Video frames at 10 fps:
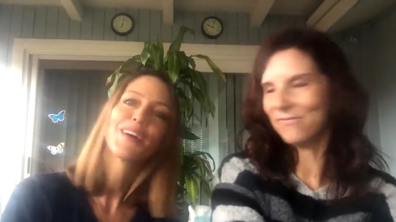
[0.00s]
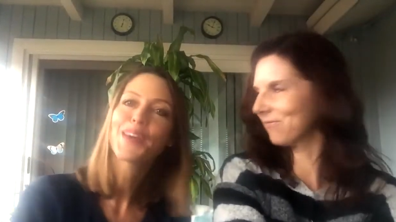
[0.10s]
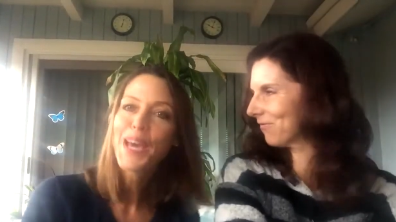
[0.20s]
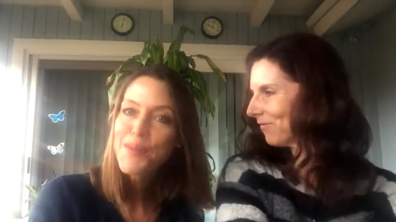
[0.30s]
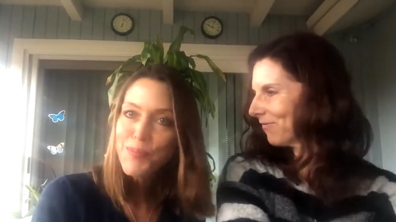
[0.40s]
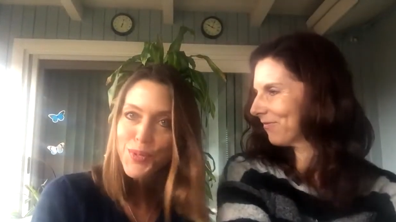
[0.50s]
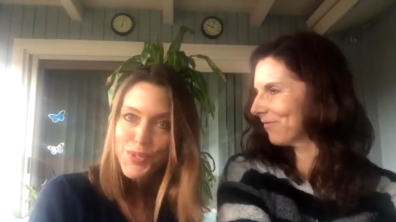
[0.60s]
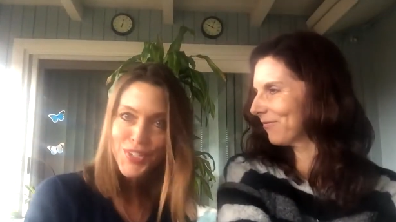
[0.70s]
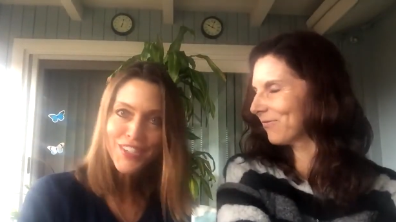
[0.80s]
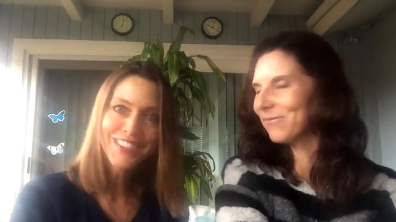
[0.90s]
Speaker 1: Okay,
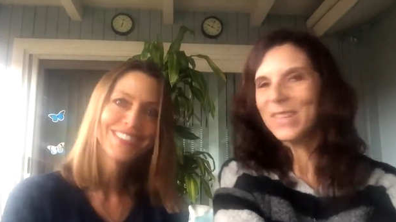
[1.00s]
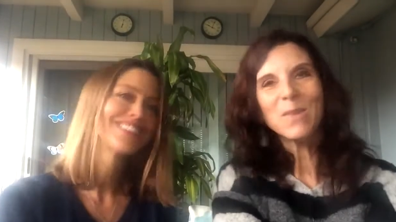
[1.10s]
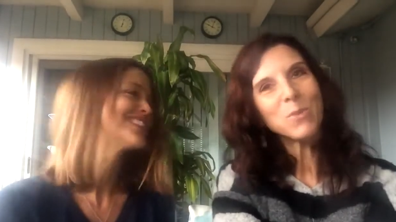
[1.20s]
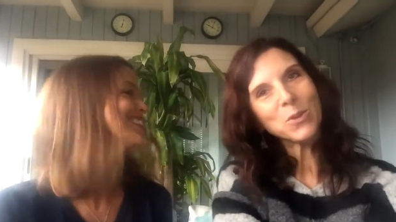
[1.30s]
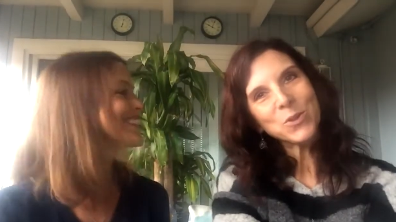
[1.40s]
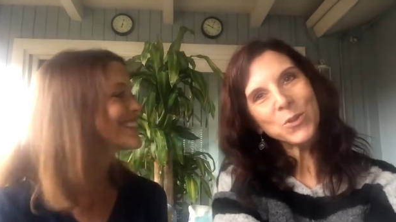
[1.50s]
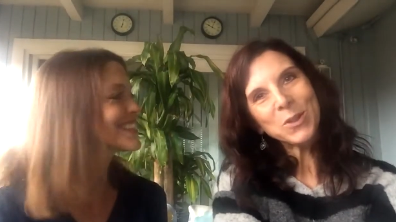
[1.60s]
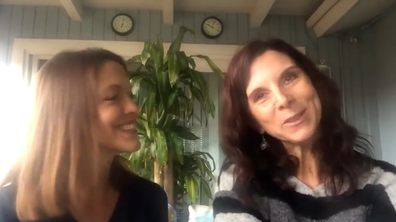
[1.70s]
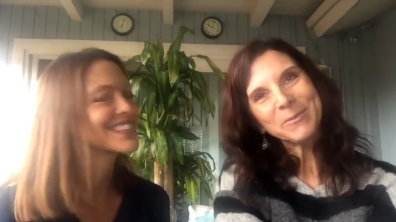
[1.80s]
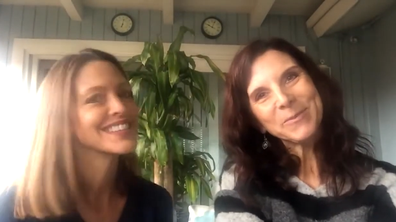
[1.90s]
bonjour.
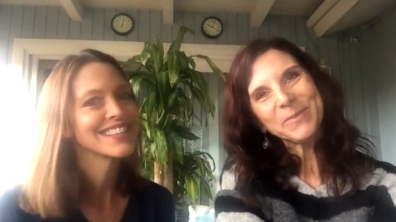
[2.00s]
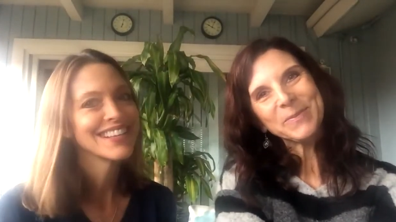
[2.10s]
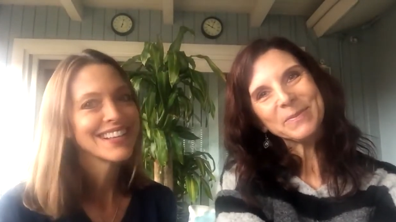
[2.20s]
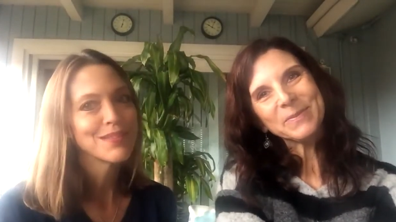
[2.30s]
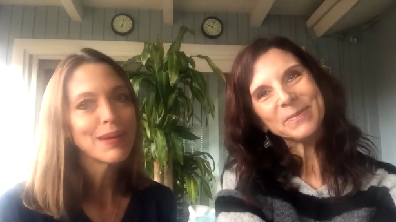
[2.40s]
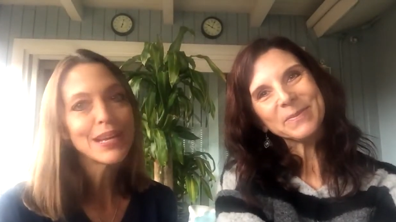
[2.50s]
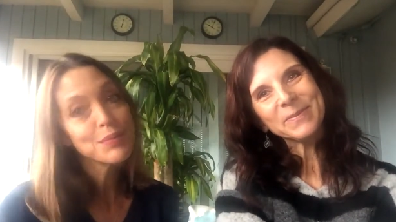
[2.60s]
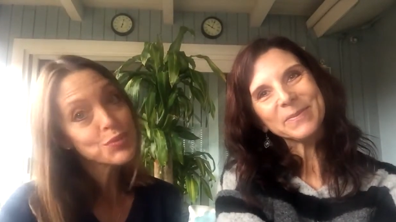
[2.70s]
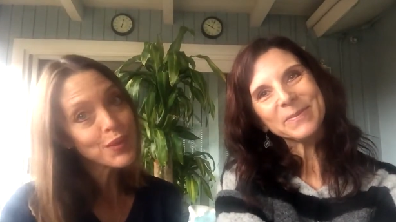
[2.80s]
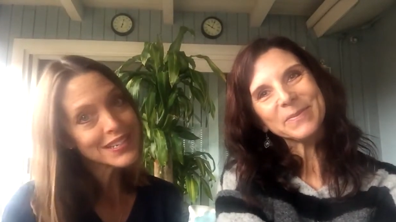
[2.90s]
Bonjour. My name
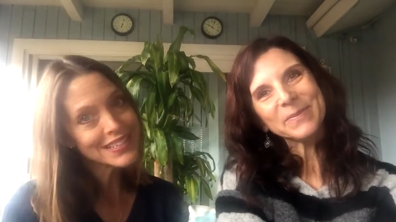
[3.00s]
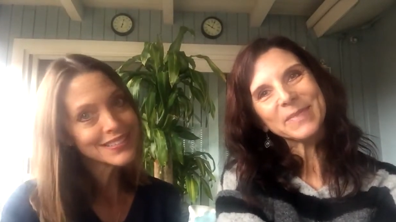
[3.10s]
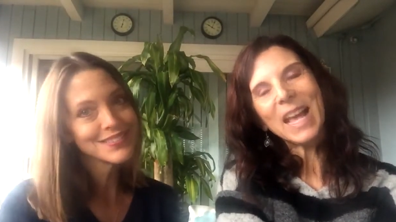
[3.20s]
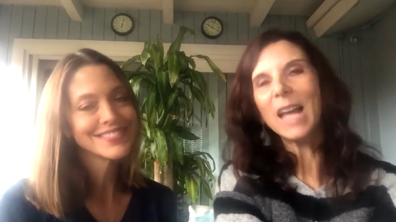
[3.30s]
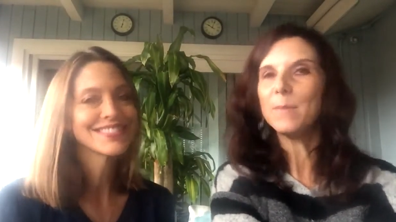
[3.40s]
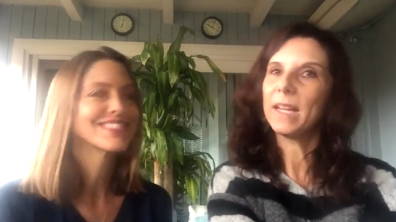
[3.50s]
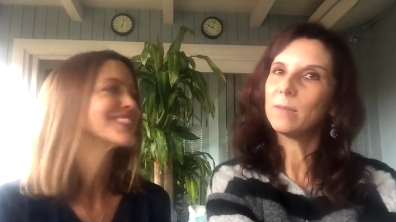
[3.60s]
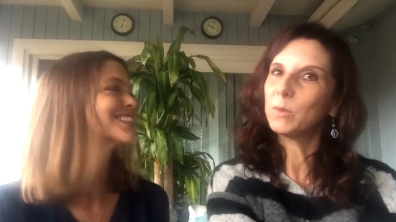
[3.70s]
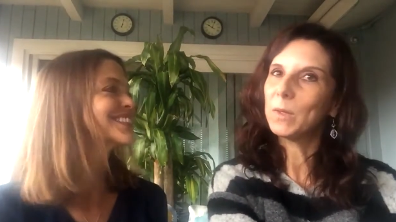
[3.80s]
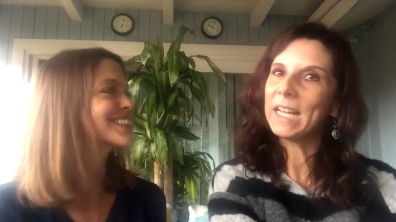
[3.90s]
is Rhonda. I'm
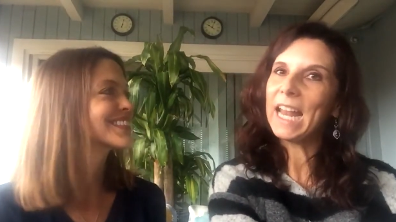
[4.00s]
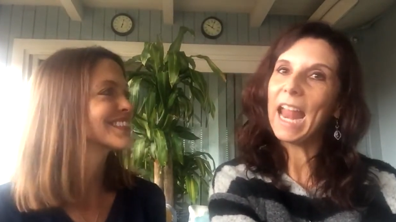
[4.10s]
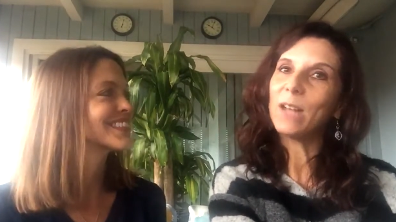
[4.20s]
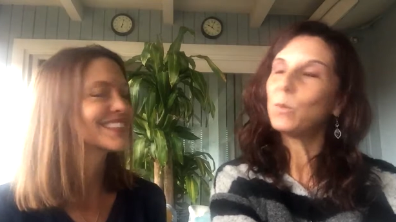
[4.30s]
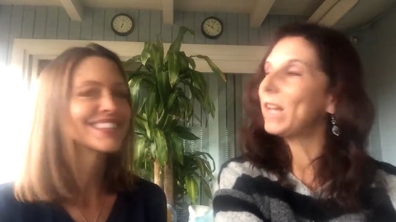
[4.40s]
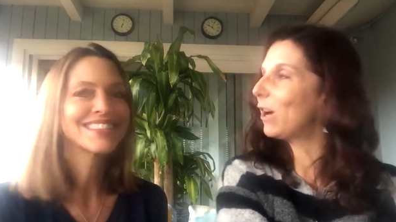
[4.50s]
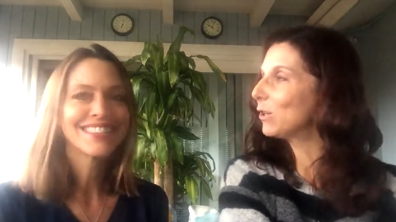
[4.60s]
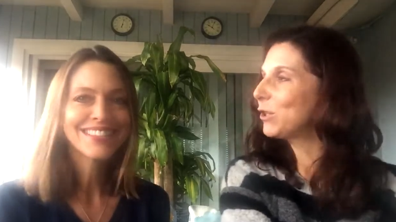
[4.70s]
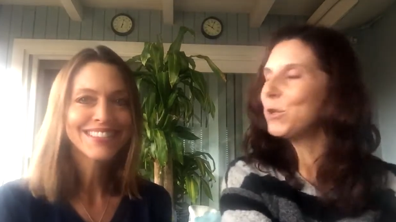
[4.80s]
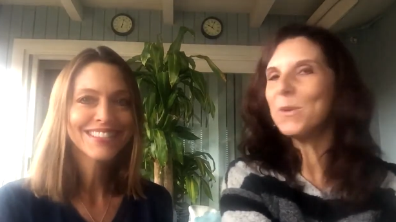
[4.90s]
Anne Marie, and we
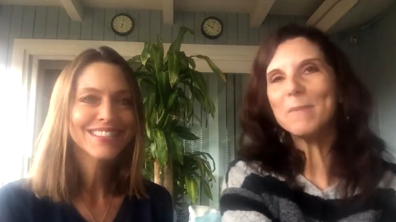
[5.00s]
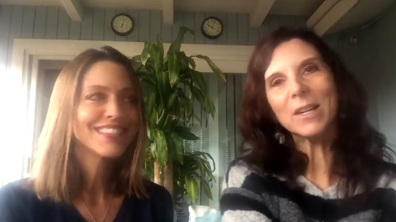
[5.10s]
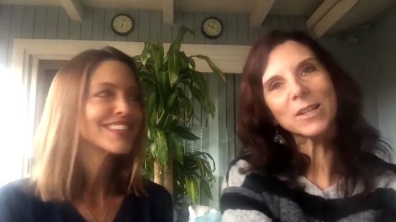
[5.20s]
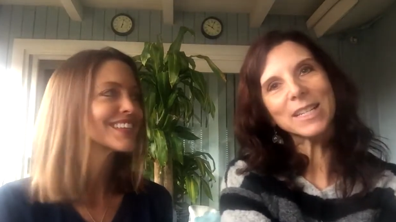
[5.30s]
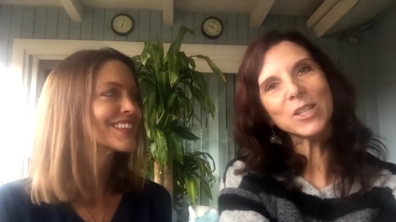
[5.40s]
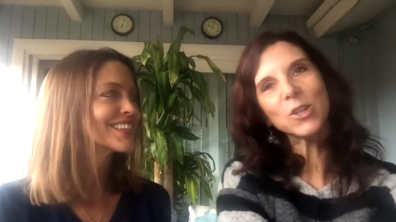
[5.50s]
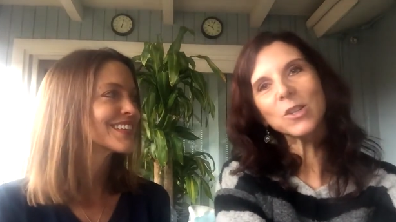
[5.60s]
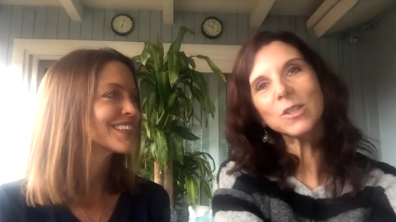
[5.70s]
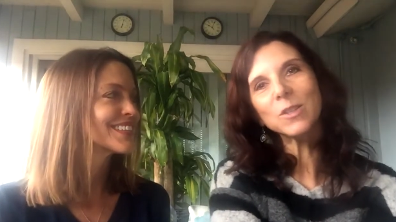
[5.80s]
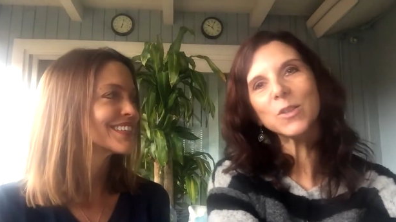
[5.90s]
are two American
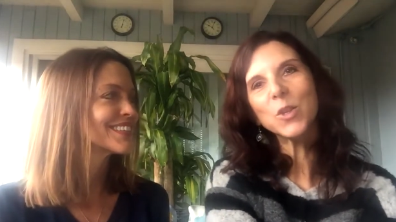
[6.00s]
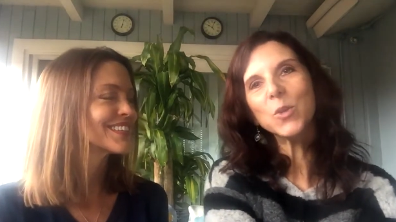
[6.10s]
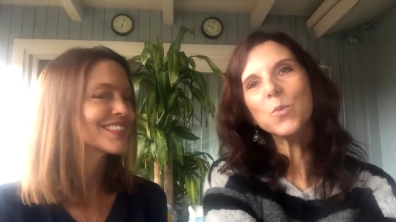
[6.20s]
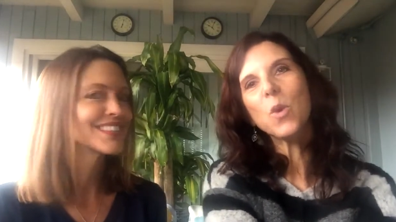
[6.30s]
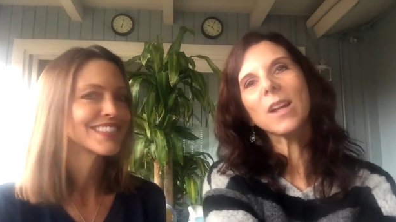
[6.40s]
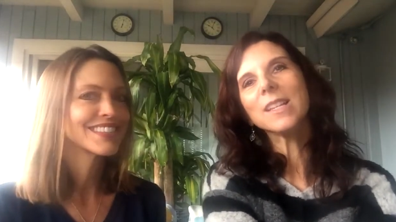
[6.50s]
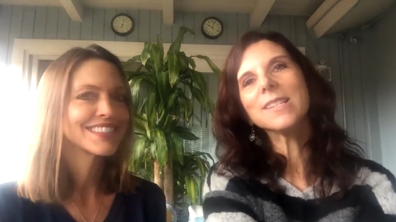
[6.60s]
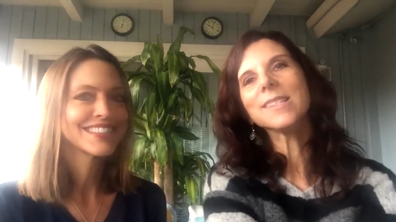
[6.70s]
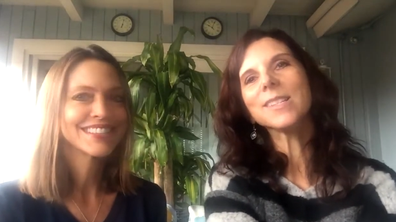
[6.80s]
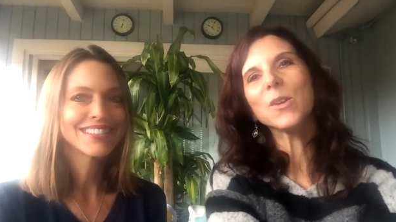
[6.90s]
girls who
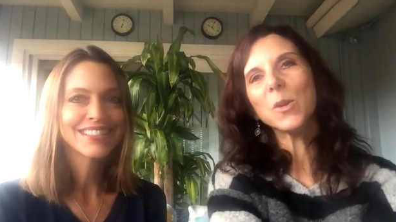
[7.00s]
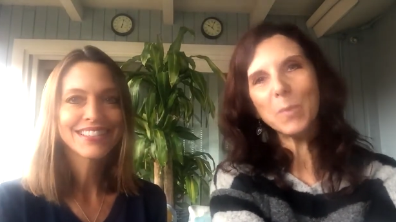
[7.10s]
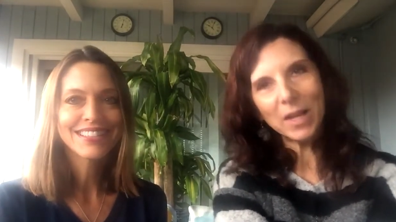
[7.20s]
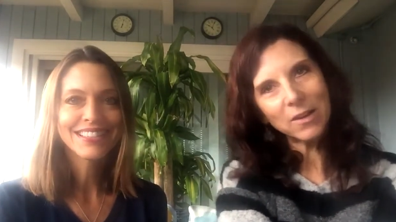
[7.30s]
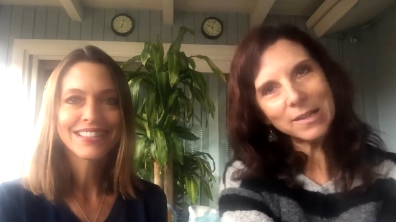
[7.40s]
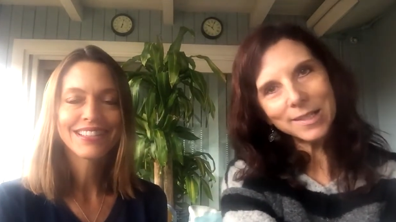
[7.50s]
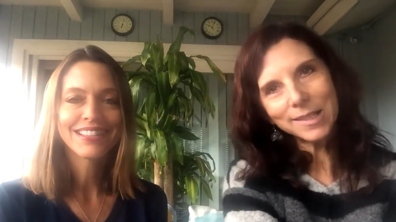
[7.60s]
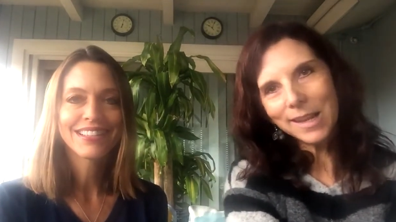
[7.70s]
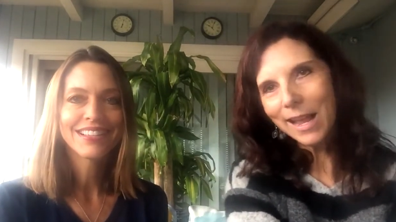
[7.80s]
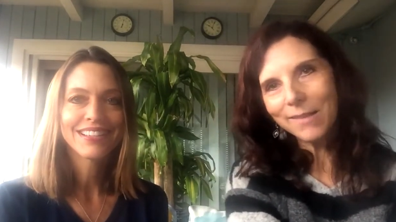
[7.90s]
wanted to go to Paris
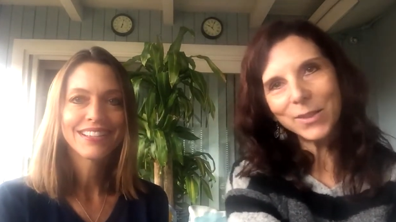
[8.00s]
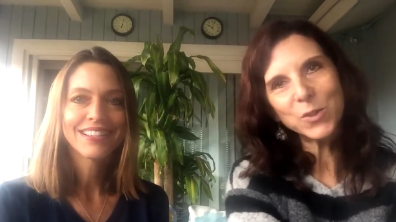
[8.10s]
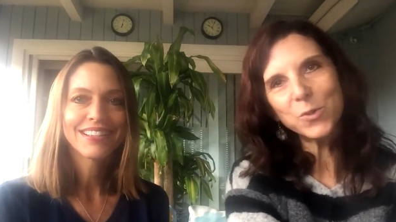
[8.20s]
and have a